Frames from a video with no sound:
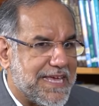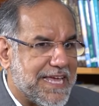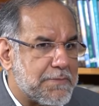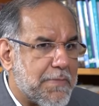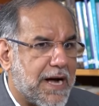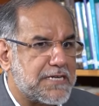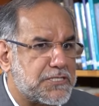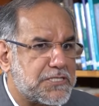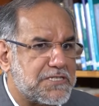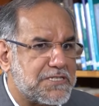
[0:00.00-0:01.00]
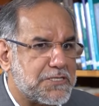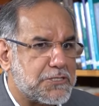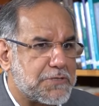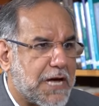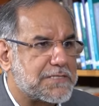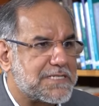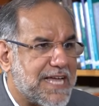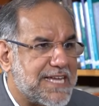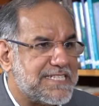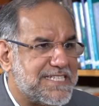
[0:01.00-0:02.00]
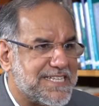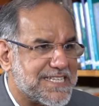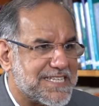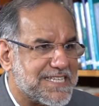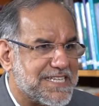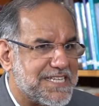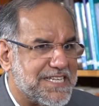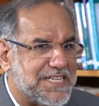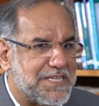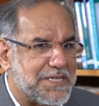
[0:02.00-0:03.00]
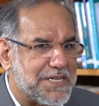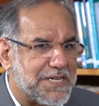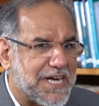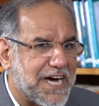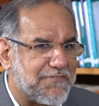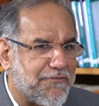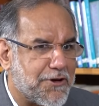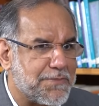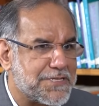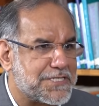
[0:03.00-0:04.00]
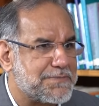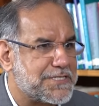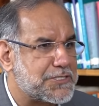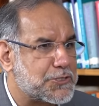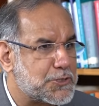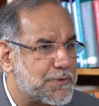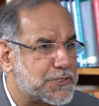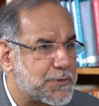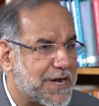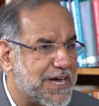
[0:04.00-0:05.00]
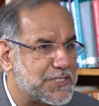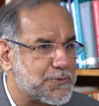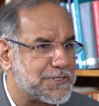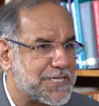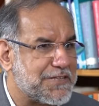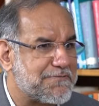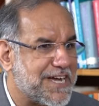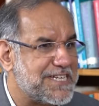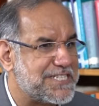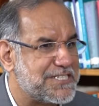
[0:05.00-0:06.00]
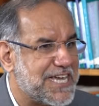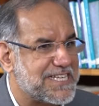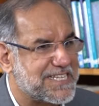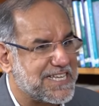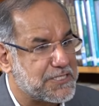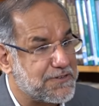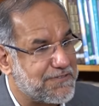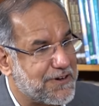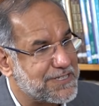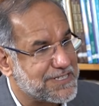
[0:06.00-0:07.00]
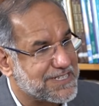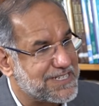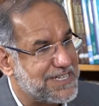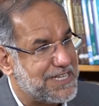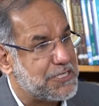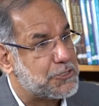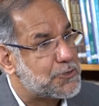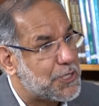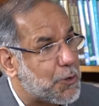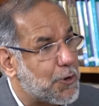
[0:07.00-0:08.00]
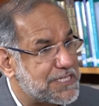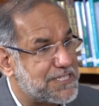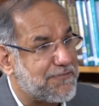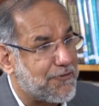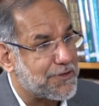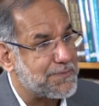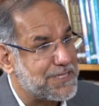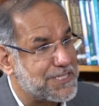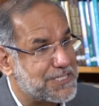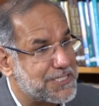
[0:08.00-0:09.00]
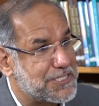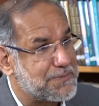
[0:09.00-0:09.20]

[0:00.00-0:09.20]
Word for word: in March 2019, our Foreign Minister, Mrs. Sushma Swaraj, was invited as guest of honor to the OIC Foreign Ministers